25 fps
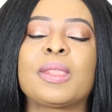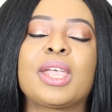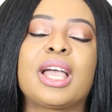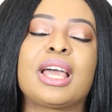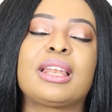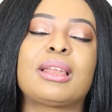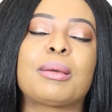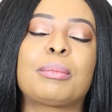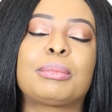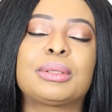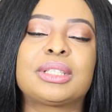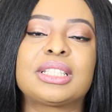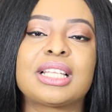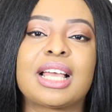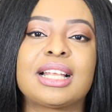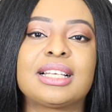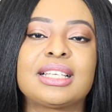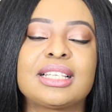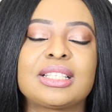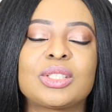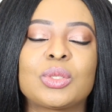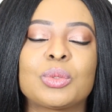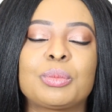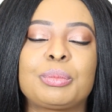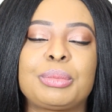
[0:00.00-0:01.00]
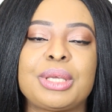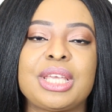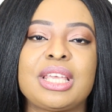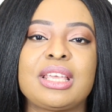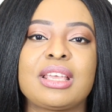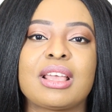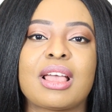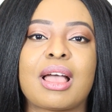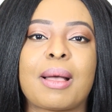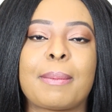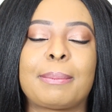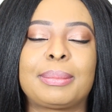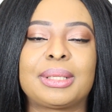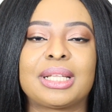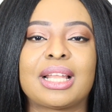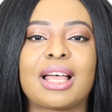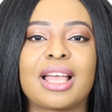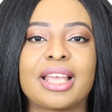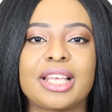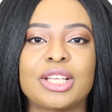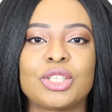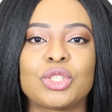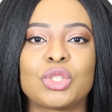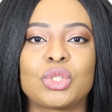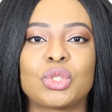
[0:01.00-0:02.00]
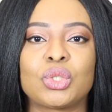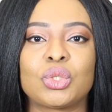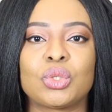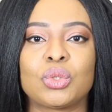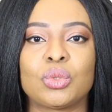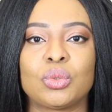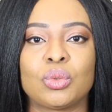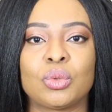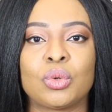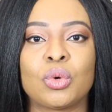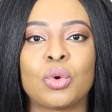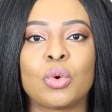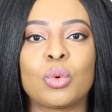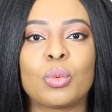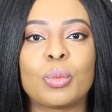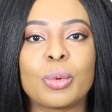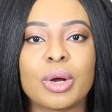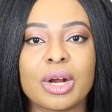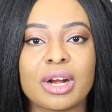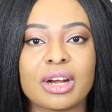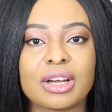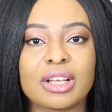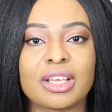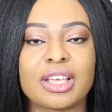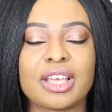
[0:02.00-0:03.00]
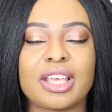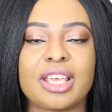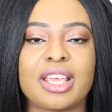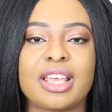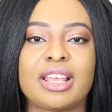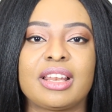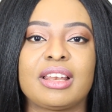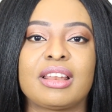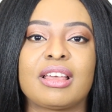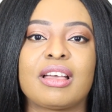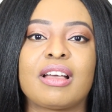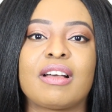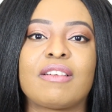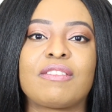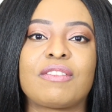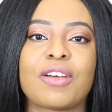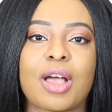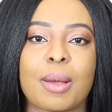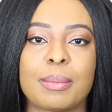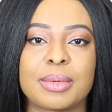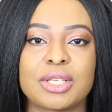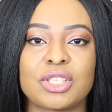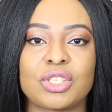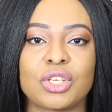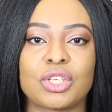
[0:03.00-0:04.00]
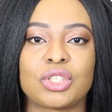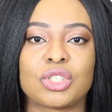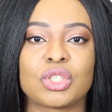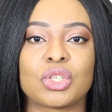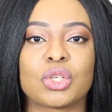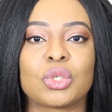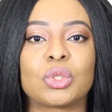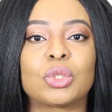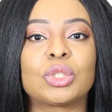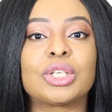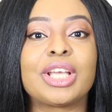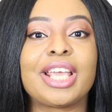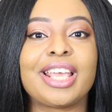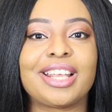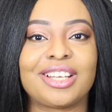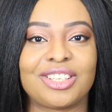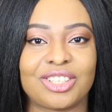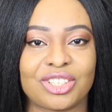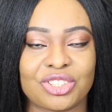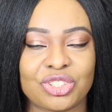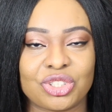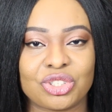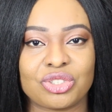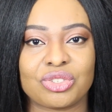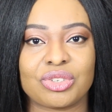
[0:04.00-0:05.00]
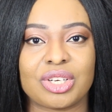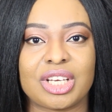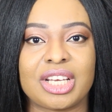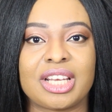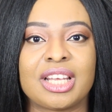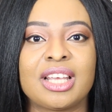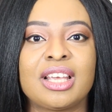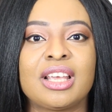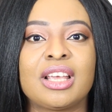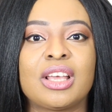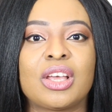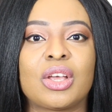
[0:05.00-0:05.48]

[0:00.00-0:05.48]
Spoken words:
And then this would be applying to work in pharmaceutical industry.